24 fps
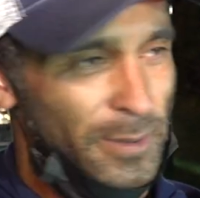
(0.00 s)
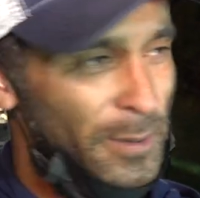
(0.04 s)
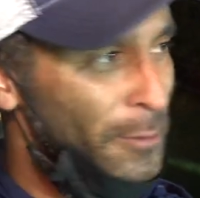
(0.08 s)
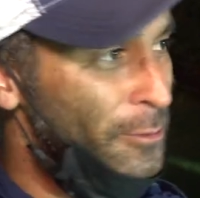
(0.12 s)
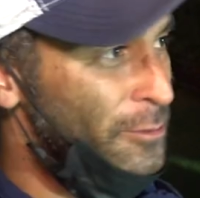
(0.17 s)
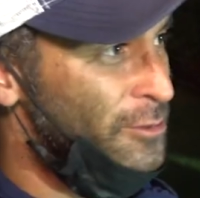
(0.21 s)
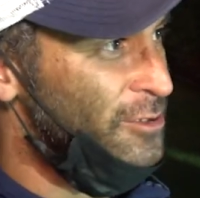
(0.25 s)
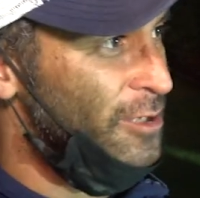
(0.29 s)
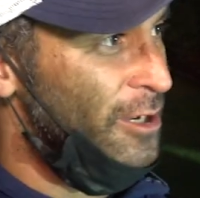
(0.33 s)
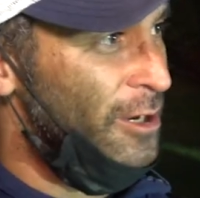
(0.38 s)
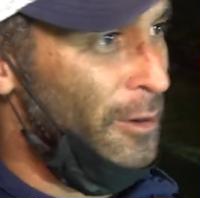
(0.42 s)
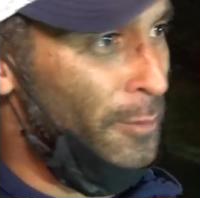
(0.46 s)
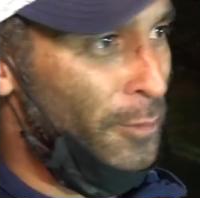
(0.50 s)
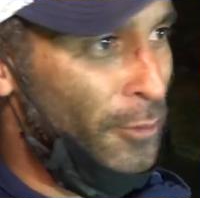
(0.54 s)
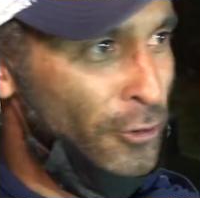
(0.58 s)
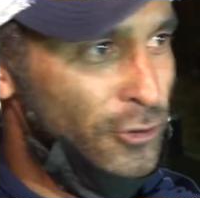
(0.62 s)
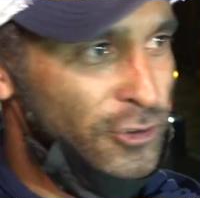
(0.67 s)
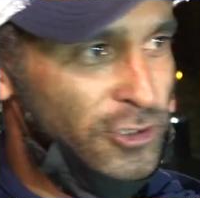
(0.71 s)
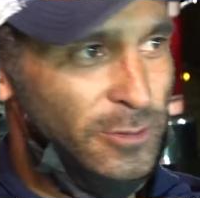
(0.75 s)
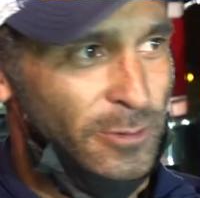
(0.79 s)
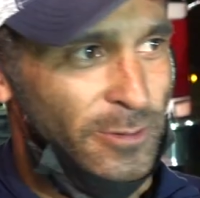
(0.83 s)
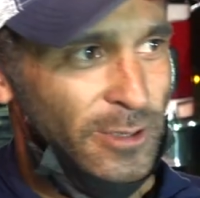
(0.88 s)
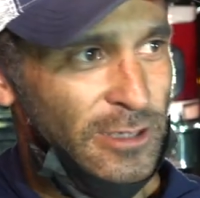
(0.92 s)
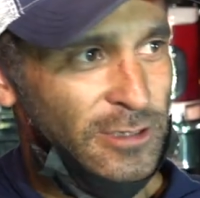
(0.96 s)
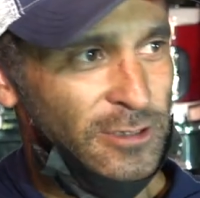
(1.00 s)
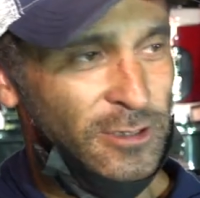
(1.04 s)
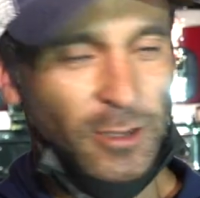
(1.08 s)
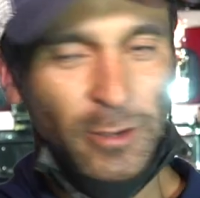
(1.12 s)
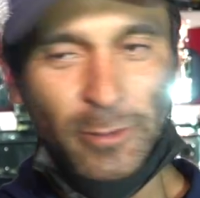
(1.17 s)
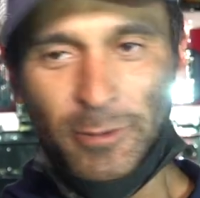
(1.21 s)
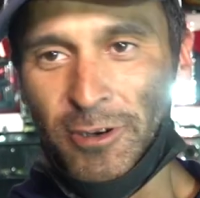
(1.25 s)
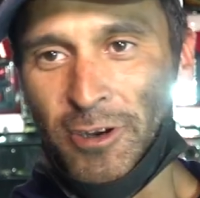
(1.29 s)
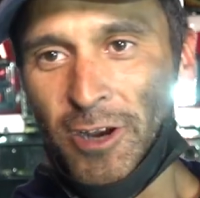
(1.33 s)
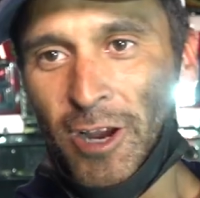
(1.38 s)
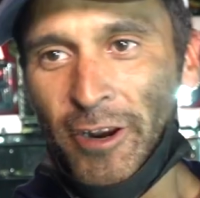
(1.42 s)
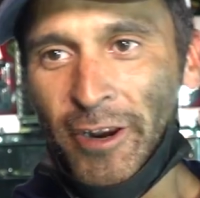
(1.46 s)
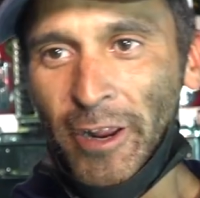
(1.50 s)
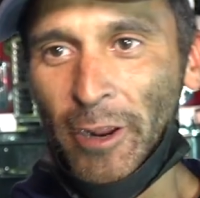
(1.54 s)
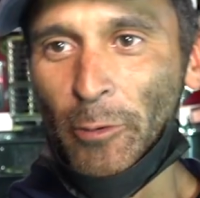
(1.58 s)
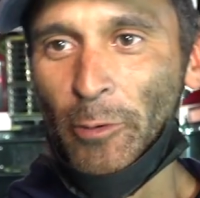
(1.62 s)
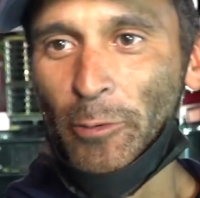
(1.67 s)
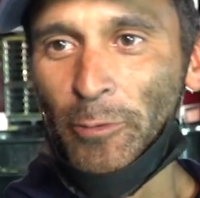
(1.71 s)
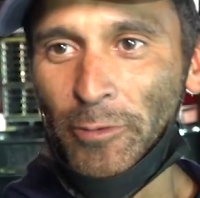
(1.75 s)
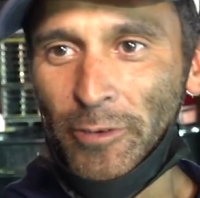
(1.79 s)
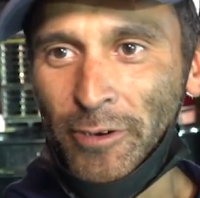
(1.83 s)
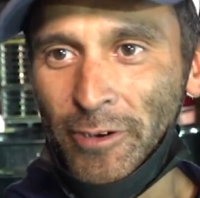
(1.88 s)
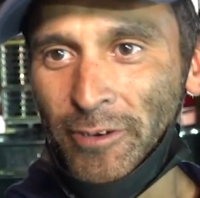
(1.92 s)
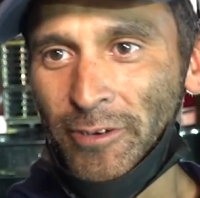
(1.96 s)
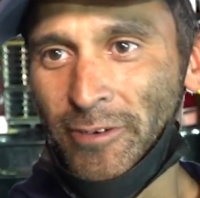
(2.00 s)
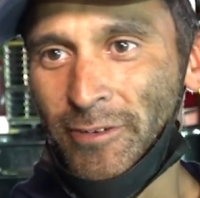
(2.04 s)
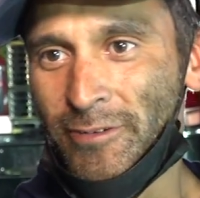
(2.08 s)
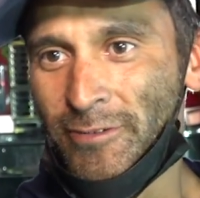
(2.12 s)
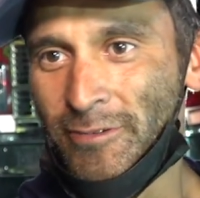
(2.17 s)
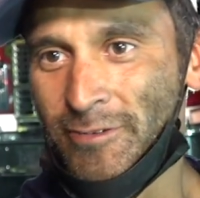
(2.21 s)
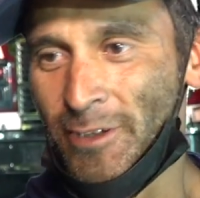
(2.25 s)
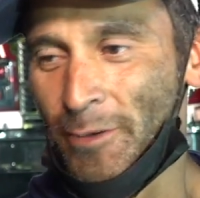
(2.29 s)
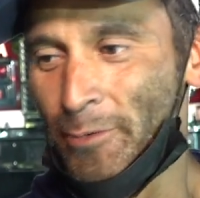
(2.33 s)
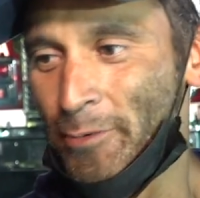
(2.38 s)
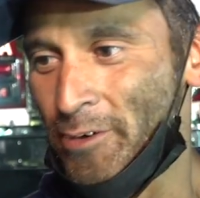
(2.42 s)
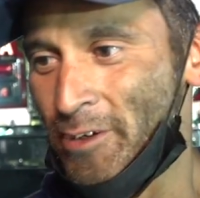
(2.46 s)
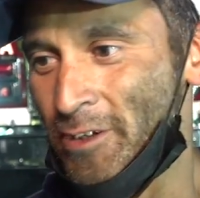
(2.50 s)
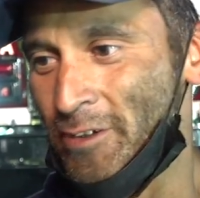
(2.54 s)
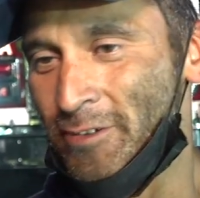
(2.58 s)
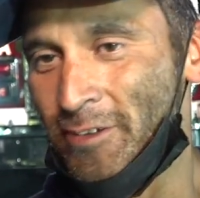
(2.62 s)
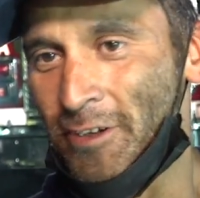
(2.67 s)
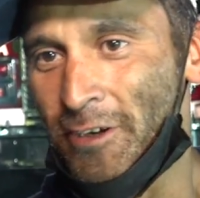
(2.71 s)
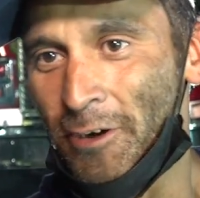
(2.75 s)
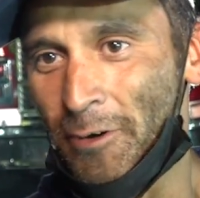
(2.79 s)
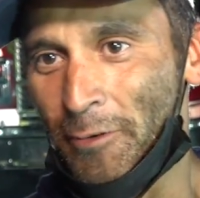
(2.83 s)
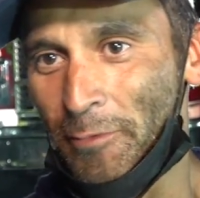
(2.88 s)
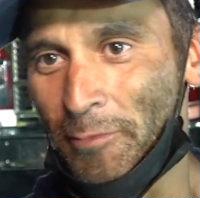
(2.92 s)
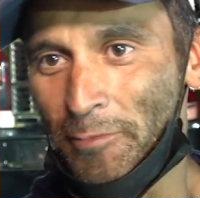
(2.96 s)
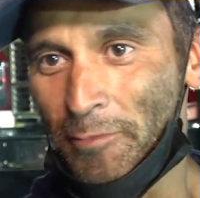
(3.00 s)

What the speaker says: People started approaching me. I told them to call 911. Someone needs help.